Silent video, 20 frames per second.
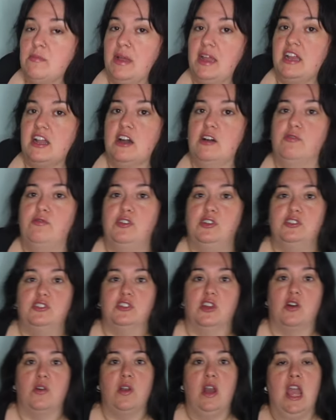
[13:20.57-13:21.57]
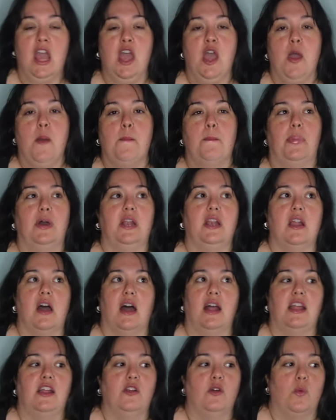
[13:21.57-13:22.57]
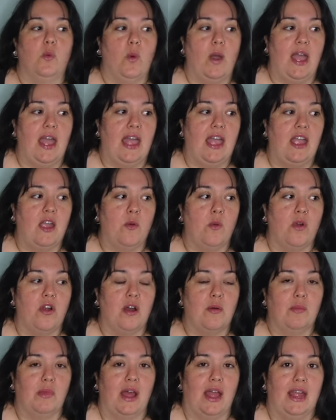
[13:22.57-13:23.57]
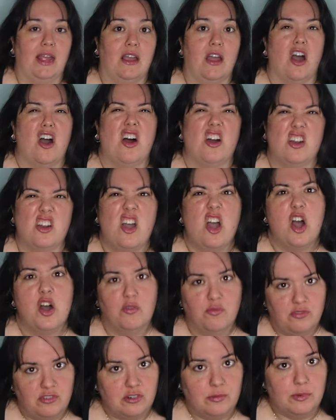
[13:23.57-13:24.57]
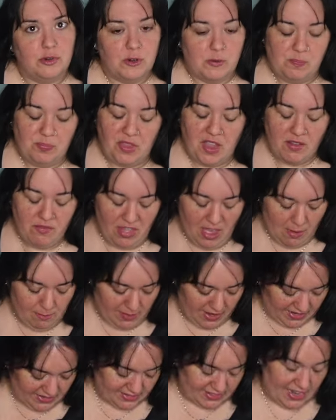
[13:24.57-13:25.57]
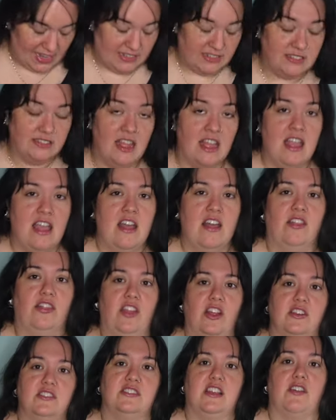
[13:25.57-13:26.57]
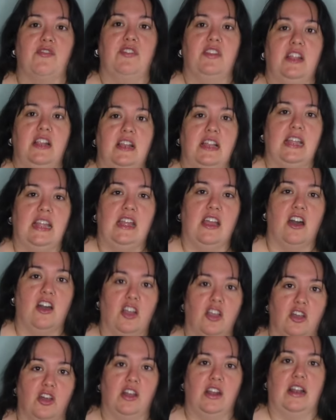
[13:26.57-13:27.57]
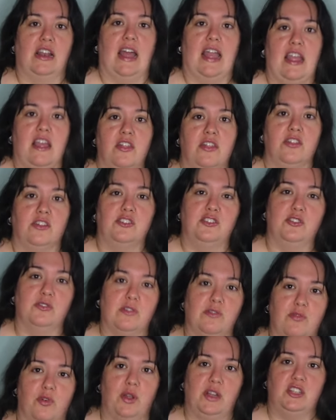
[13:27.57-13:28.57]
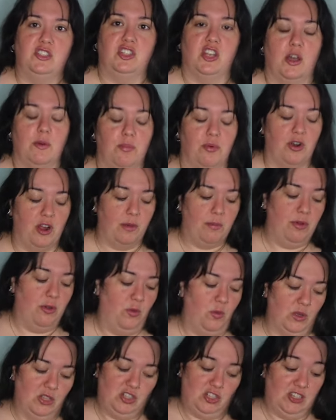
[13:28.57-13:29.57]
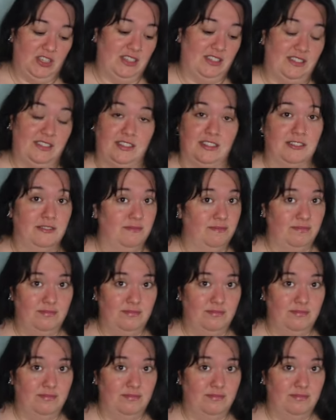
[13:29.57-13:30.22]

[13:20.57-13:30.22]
my comfort zone, but not in a way where I'm like uncomfortable, if that makes sense. They're definitely a good length to avoid chub rub, which is